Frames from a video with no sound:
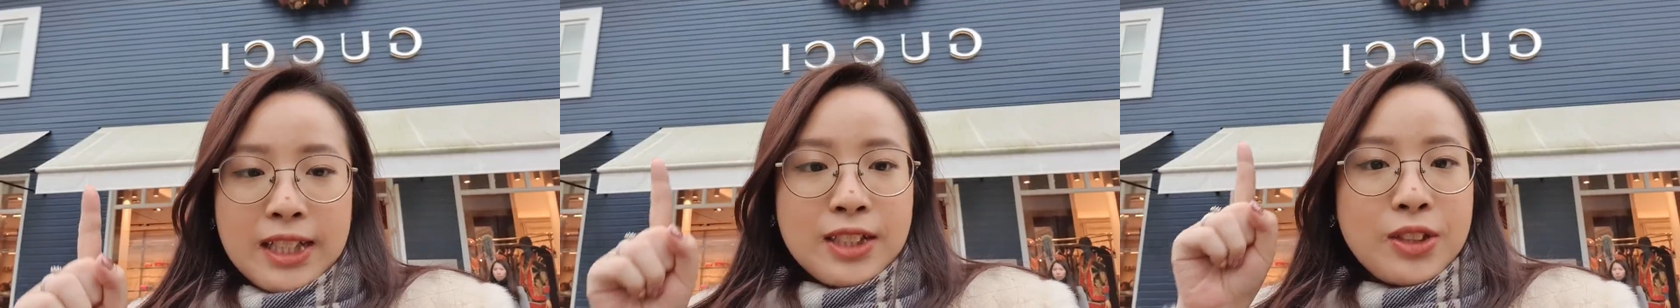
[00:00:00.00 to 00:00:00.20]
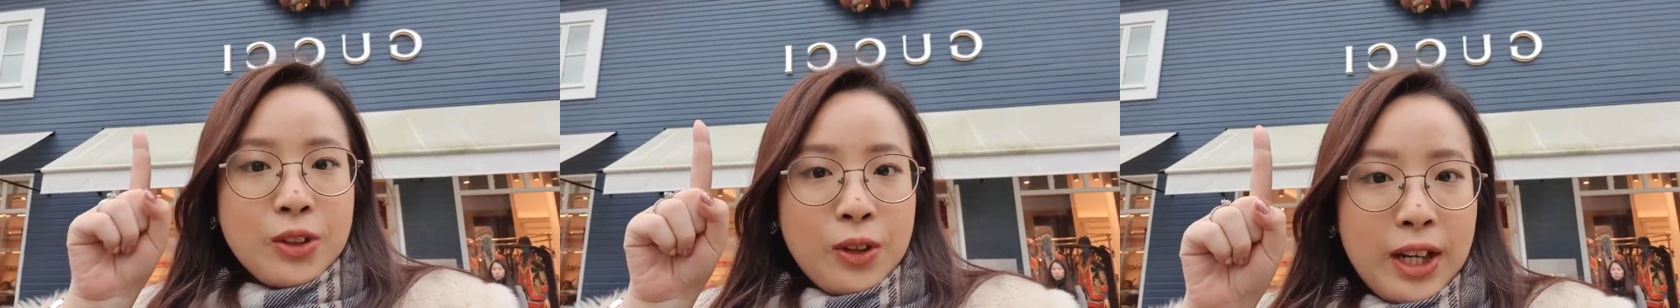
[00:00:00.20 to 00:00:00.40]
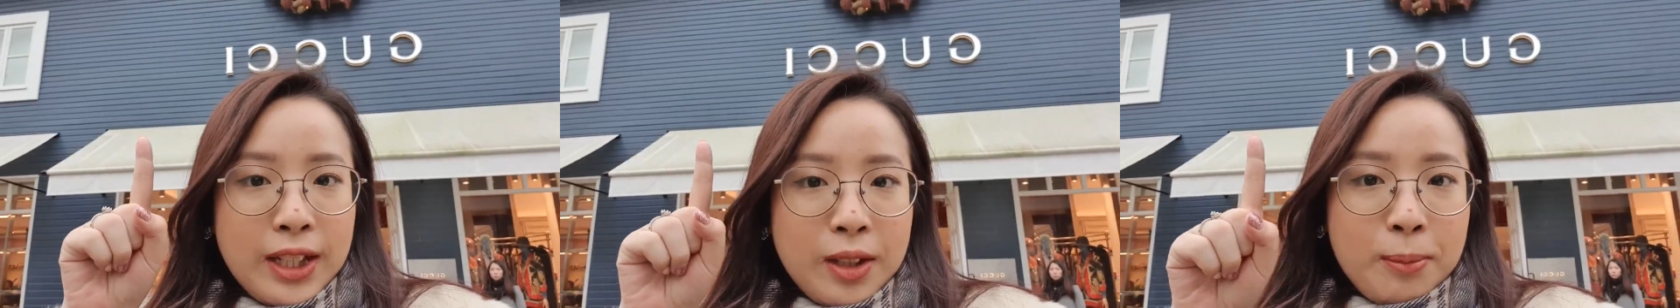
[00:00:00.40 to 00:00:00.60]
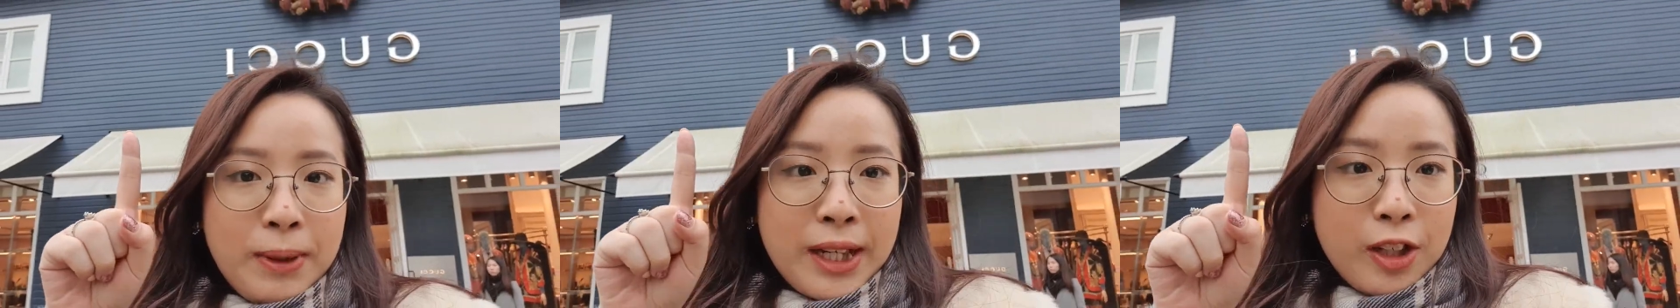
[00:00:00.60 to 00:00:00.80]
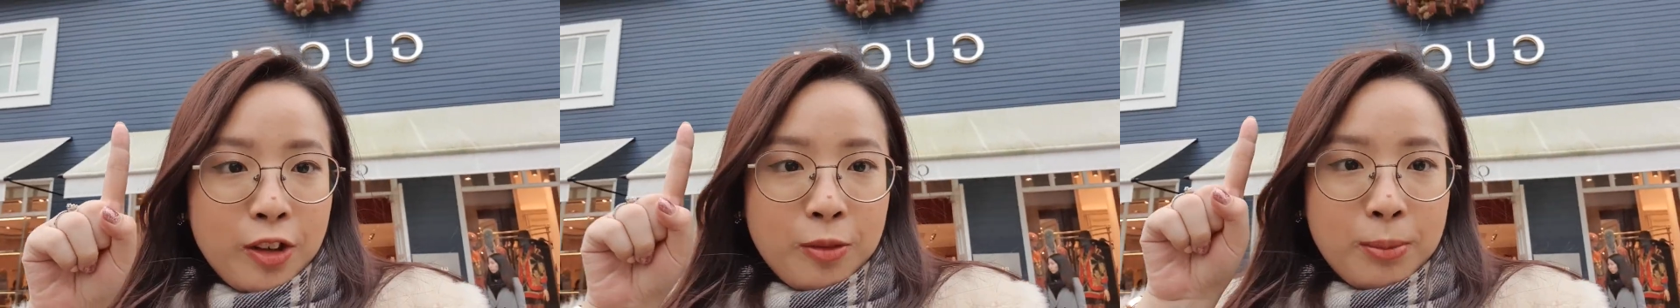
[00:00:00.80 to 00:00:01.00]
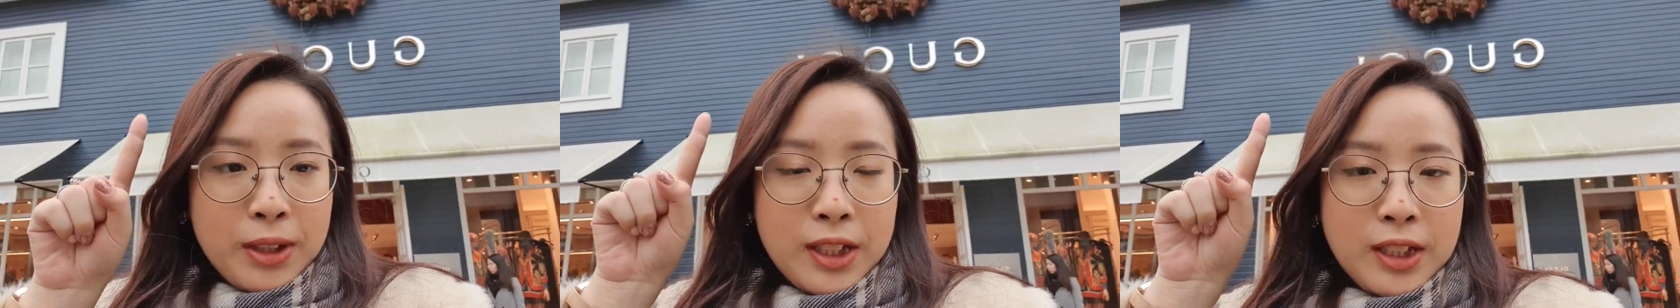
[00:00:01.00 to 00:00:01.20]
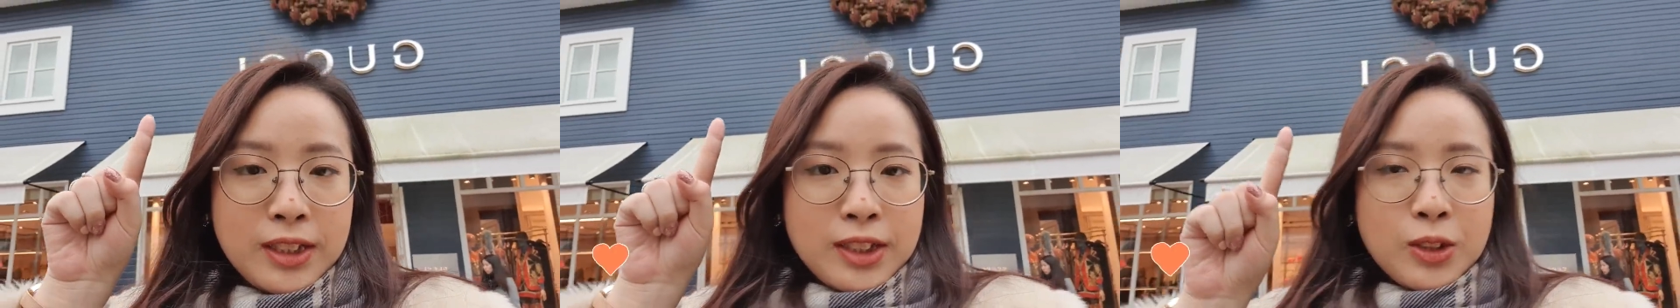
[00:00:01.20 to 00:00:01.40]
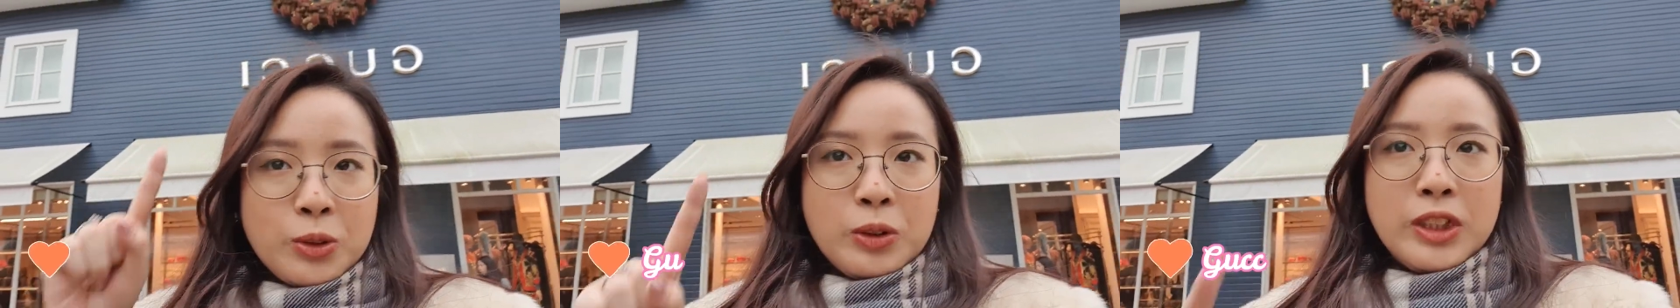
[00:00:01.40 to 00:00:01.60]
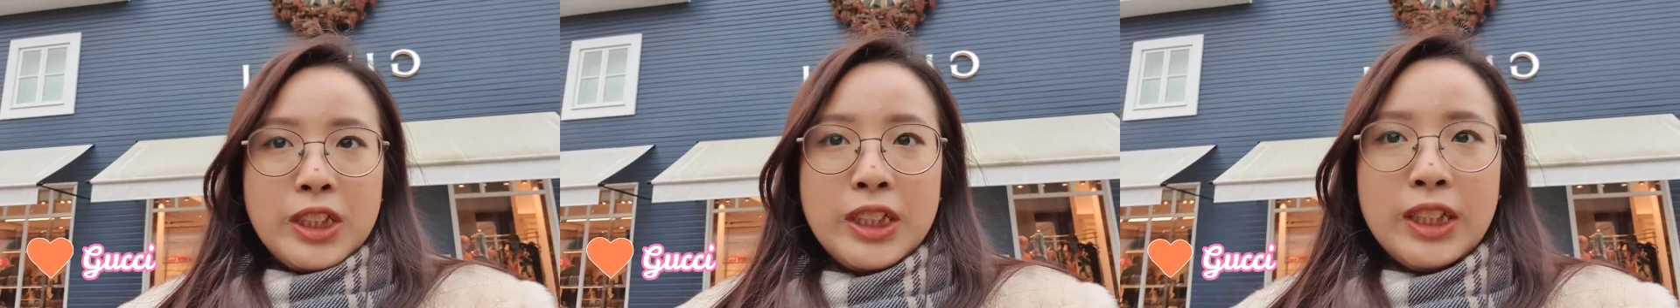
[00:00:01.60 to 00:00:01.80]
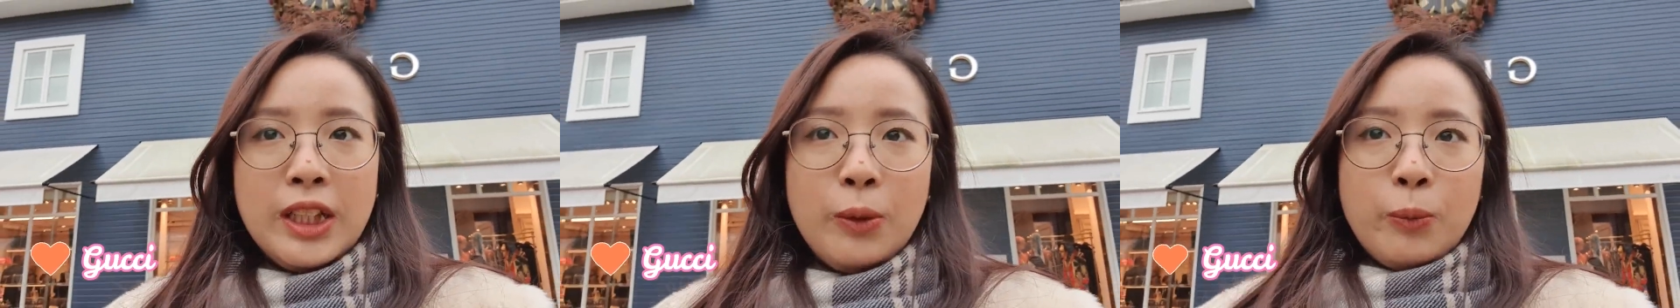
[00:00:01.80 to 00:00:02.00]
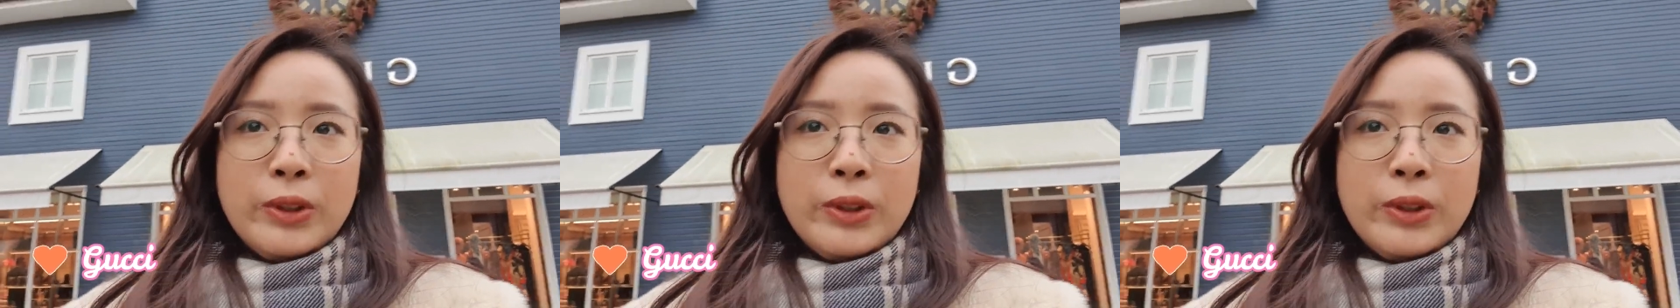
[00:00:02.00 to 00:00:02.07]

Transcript: So at the back of me is Gucci.